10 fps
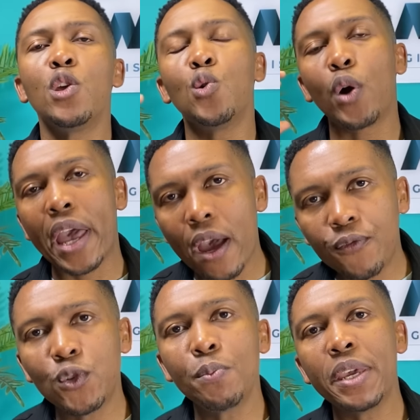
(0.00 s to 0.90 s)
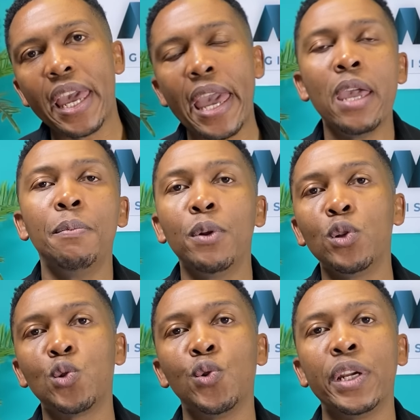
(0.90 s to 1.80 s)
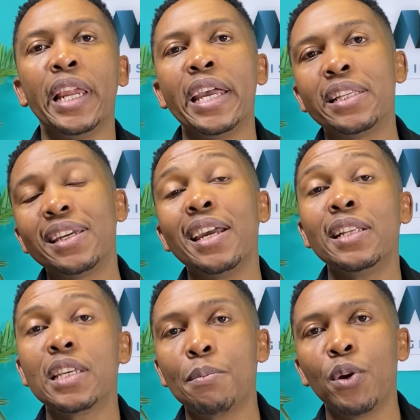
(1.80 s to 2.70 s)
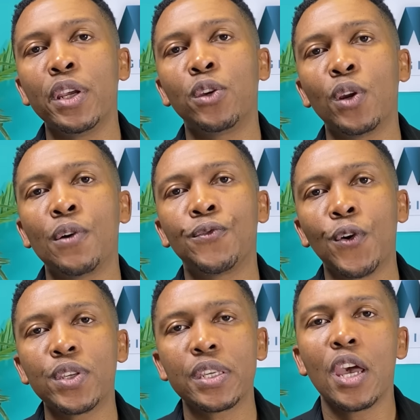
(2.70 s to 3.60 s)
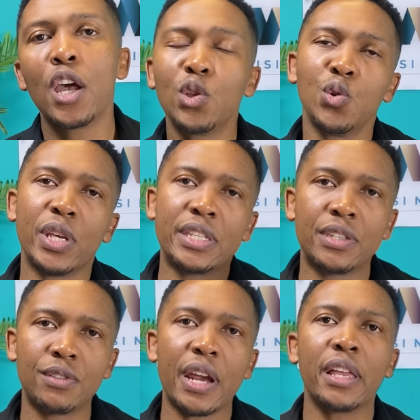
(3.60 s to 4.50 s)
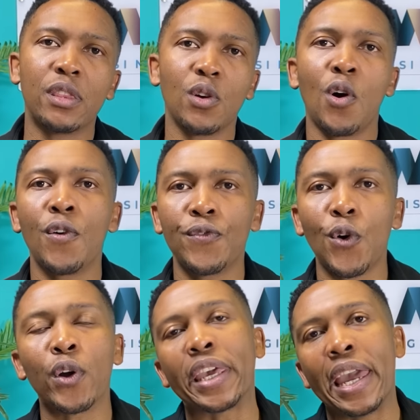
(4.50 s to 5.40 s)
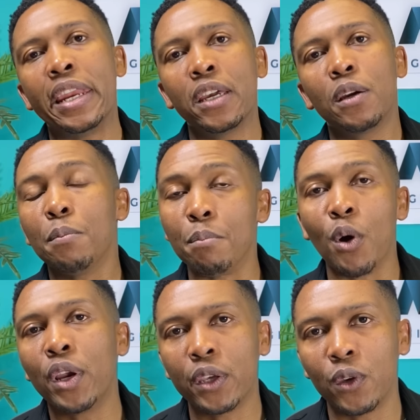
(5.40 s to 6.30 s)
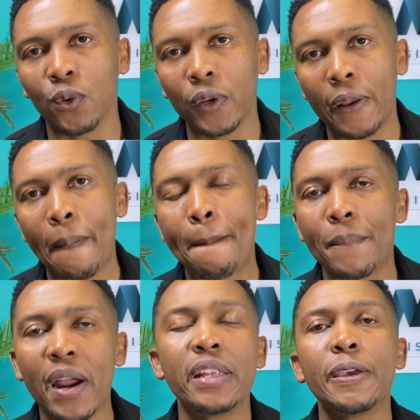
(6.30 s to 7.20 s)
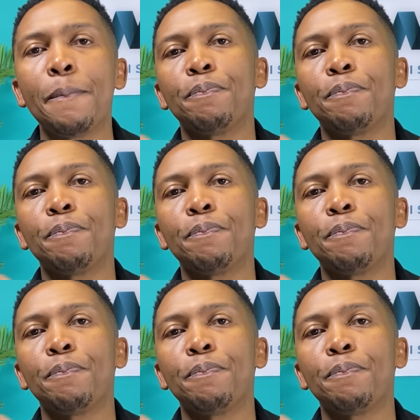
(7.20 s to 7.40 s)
You have to be able to relate intermolecular force to the strength of organic molecule, right?